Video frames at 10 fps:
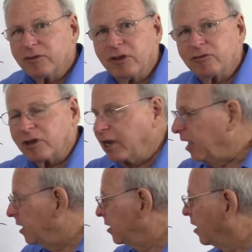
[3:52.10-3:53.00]
position
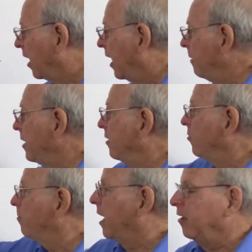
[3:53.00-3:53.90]
in time
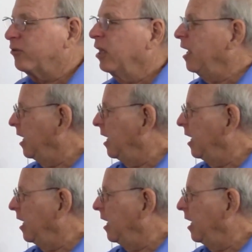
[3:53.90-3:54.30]
and space